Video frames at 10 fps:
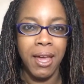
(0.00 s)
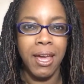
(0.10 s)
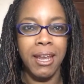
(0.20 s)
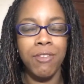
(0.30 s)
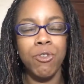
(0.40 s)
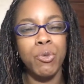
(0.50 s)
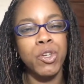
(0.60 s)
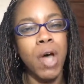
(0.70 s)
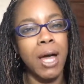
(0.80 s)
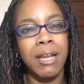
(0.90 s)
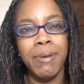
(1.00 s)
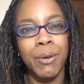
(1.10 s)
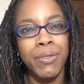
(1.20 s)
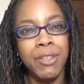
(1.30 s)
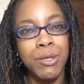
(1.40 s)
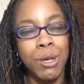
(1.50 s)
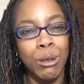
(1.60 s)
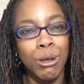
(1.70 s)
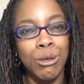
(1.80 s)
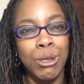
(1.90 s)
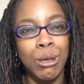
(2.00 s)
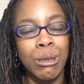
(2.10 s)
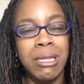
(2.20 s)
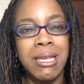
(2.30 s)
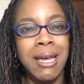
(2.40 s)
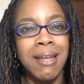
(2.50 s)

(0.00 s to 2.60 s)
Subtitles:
And as we've been talking about with these solo shows,